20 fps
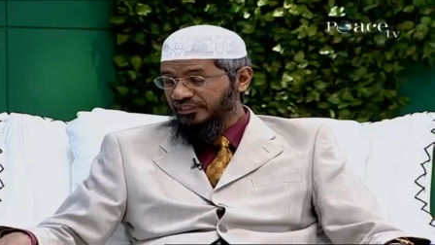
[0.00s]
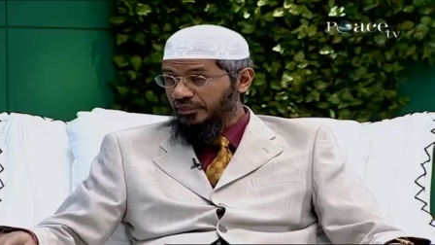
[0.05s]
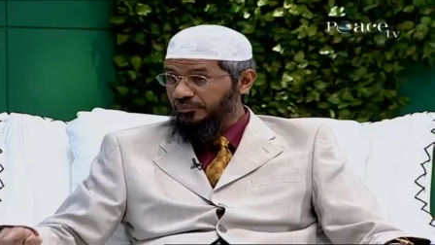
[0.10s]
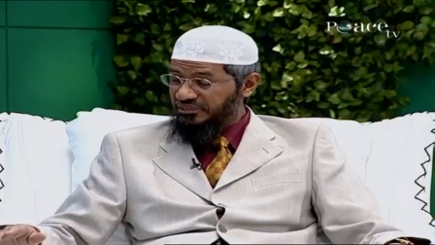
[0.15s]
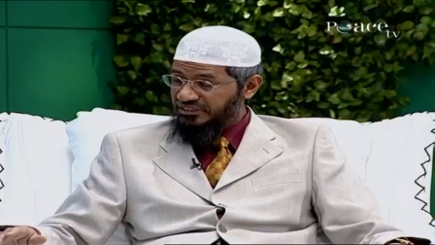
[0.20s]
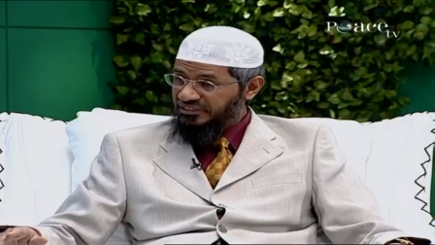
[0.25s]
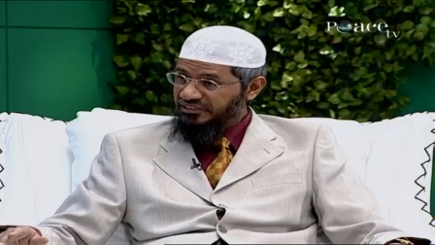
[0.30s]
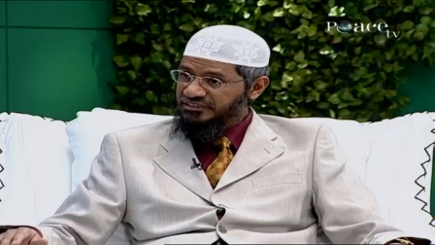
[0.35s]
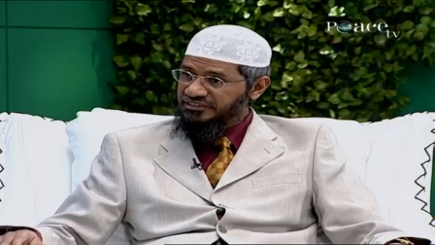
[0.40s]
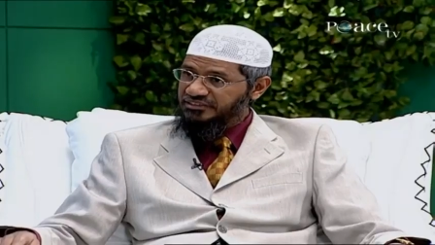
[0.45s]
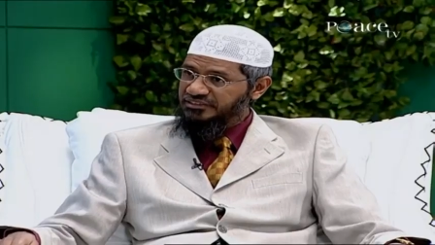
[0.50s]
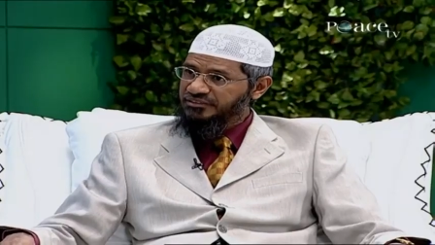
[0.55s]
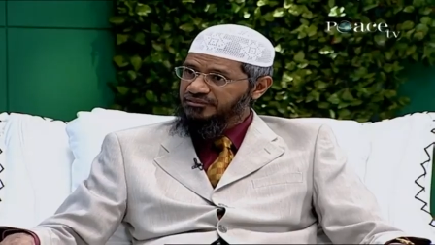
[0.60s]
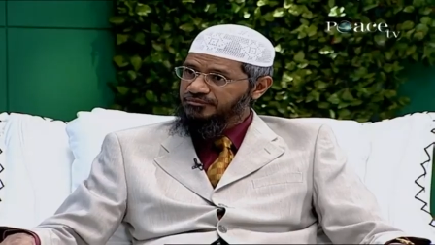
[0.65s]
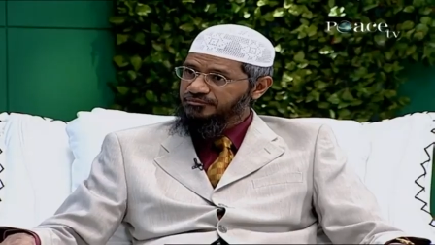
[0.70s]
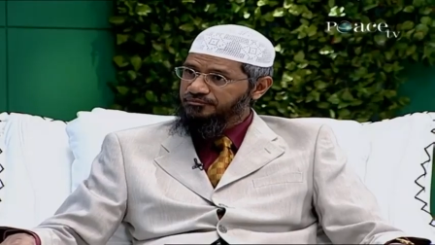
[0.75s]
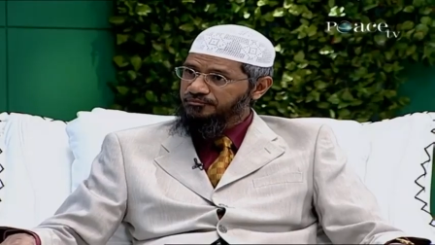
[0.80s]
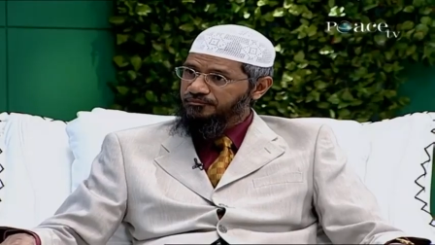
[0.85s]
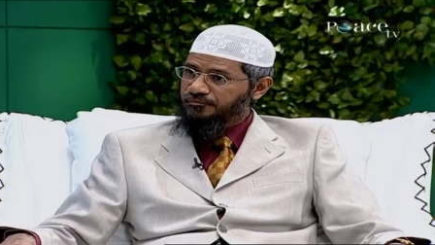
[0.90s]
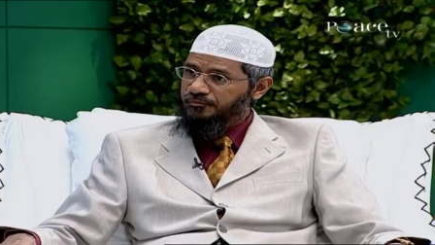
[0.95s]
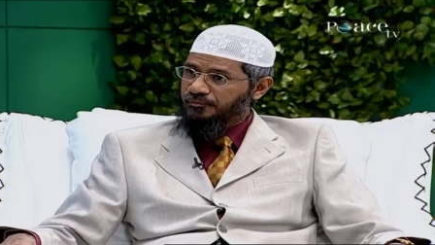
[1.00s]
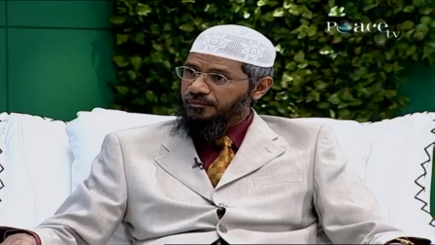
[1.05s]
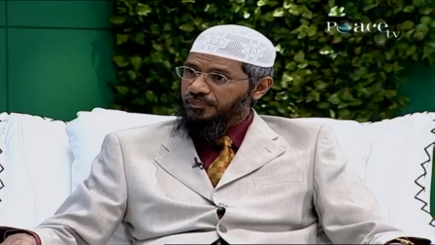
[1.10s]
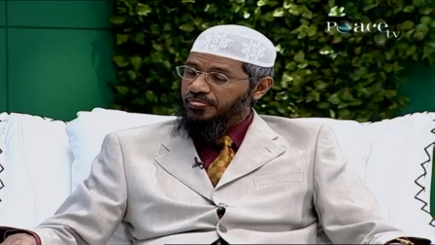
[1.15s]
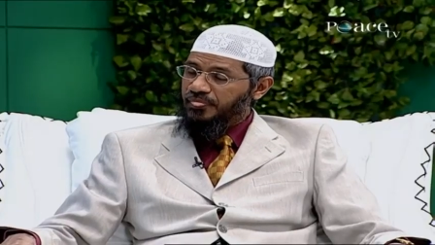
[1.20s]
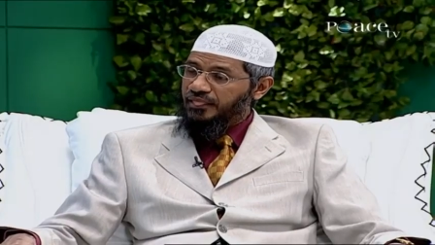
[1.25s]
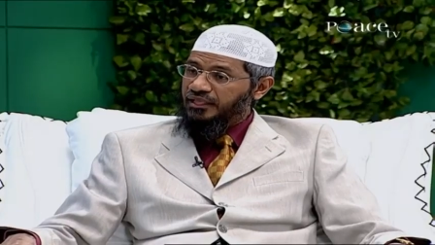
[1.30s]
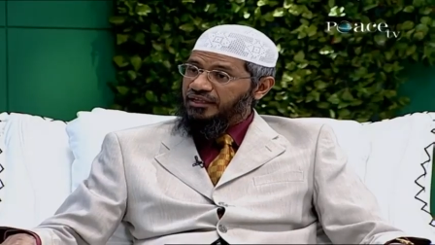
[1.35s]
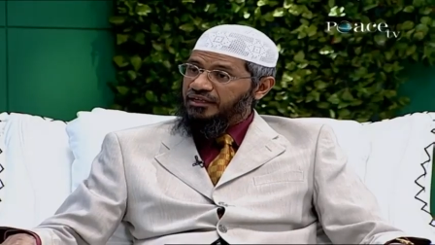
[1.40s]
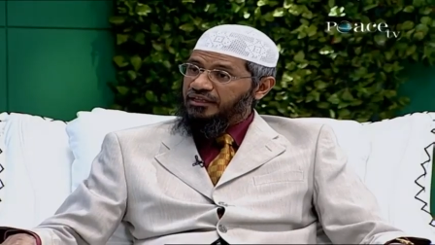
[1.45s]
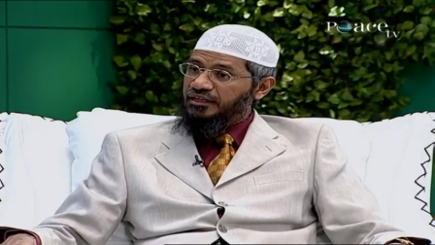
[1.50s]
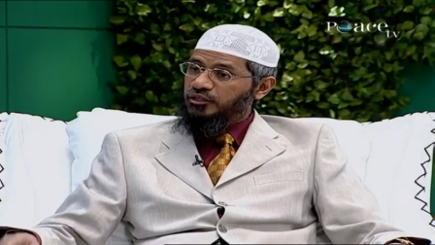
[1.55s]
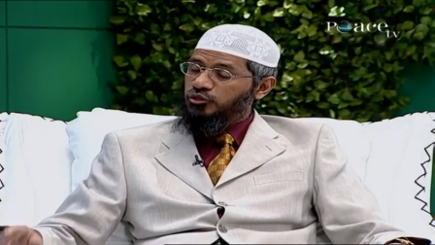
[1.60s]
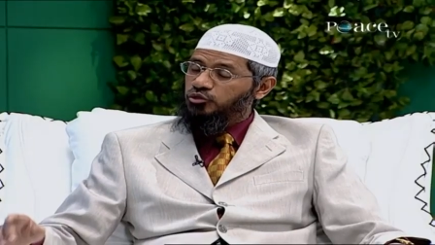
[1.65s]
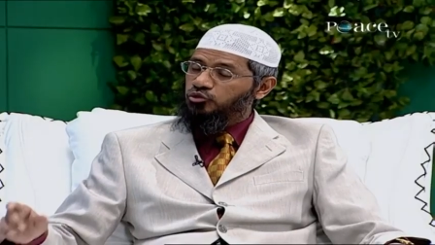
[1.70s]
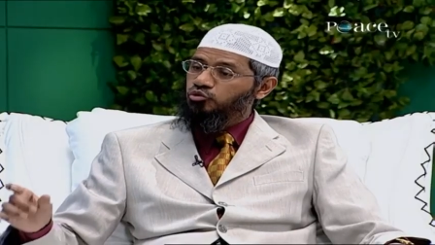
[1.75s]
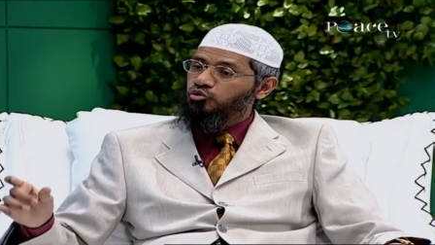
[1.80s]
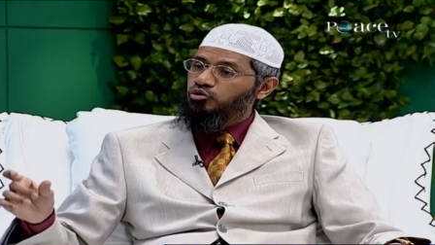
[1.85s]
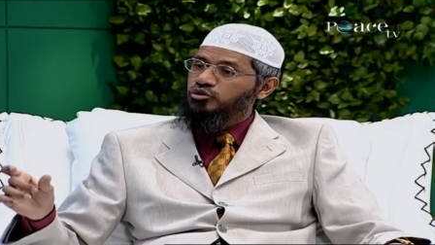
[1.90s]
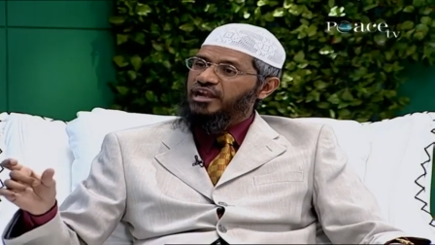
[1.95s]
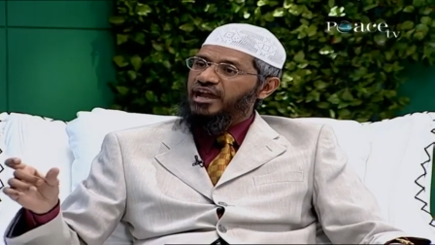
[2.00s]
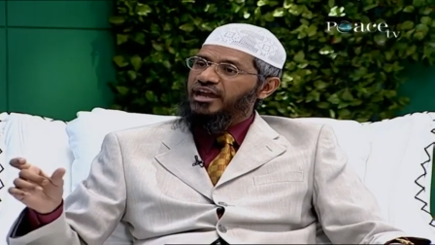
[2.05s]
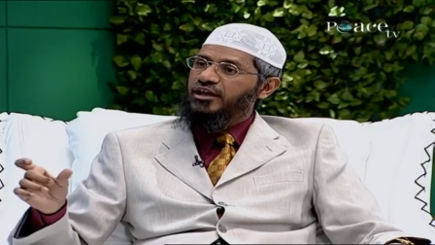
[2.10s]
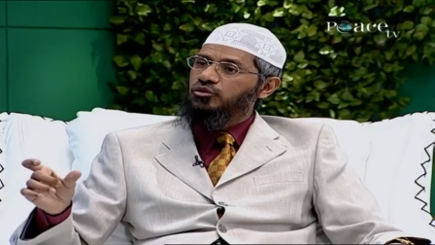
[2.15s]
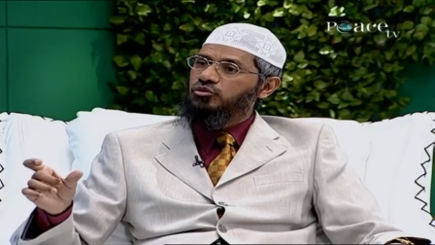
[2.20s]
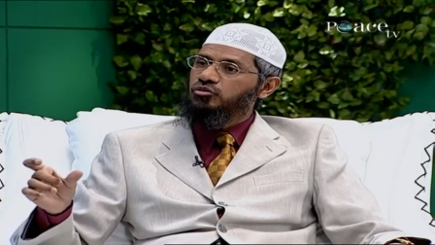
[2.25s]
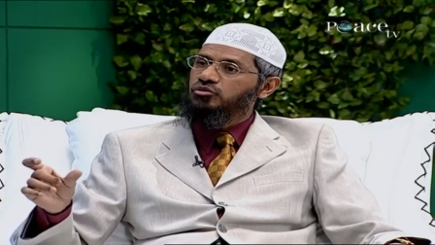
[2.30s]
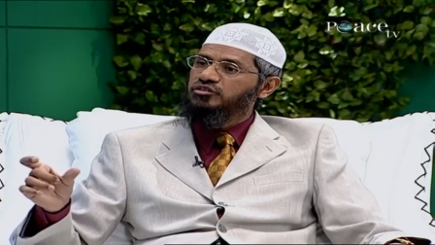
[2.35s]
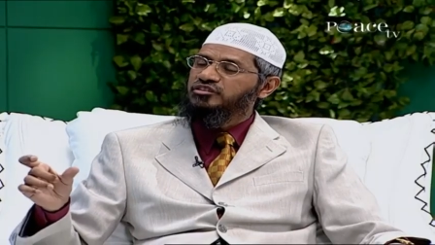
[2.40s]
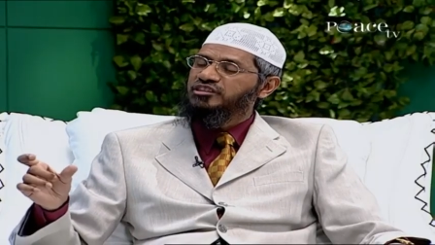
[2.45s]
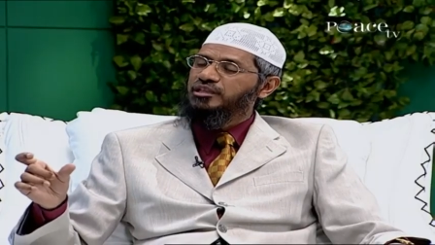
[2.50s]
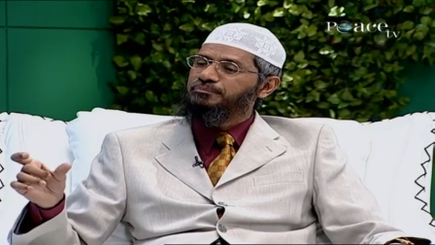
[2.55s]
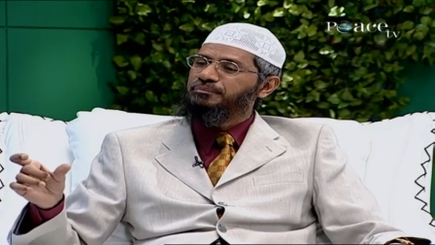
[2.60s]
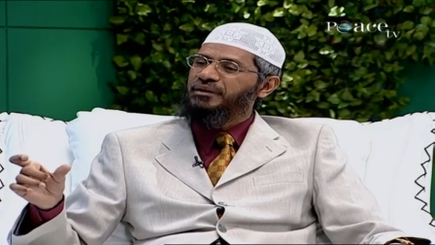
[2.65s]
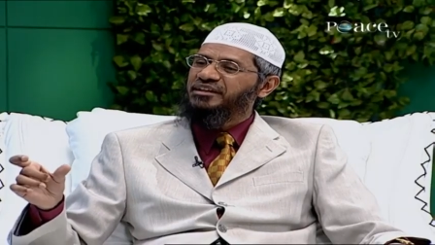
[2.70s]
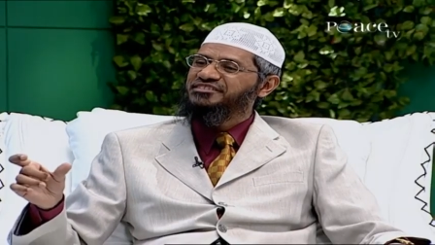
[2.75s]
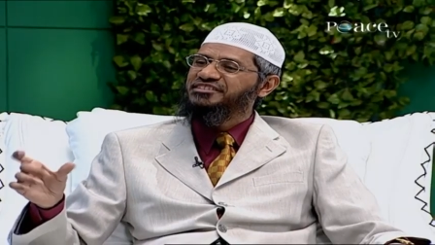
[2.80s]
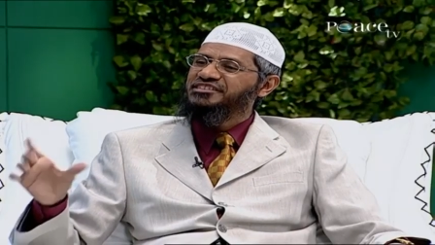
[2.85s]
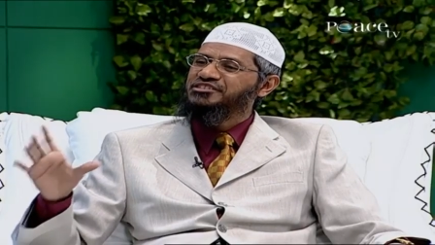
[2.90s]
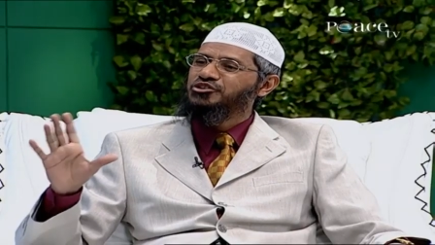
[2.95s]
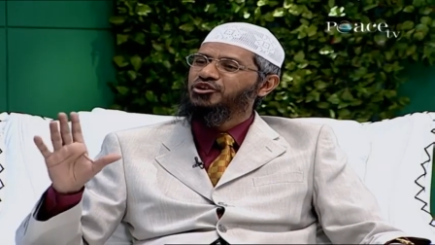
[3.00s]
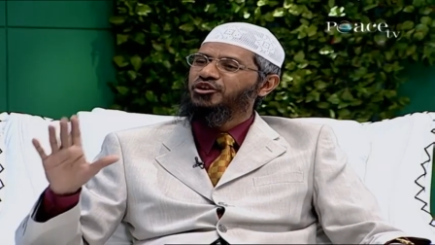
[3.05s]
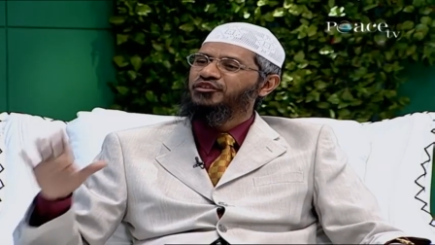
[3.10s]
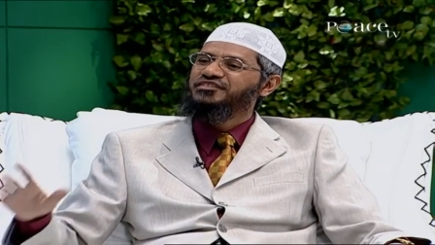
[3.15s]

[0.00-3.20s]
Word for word: Number 13, to narrow the passage